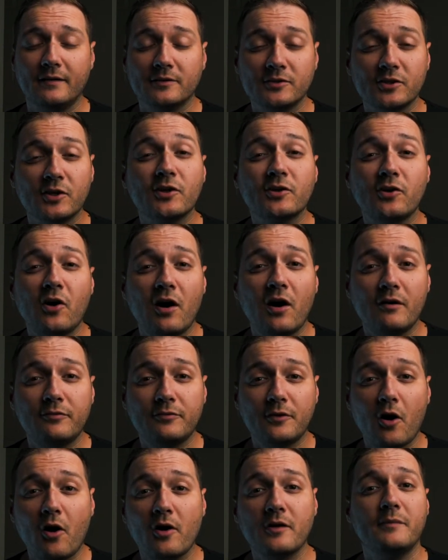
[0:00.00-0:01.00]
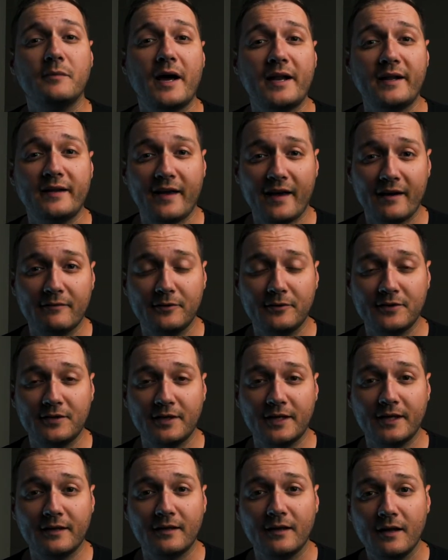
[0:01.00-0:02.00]
Turn off automatic
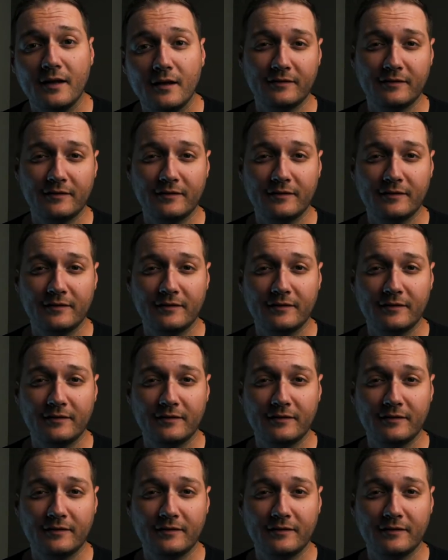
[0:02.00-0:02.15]
everything.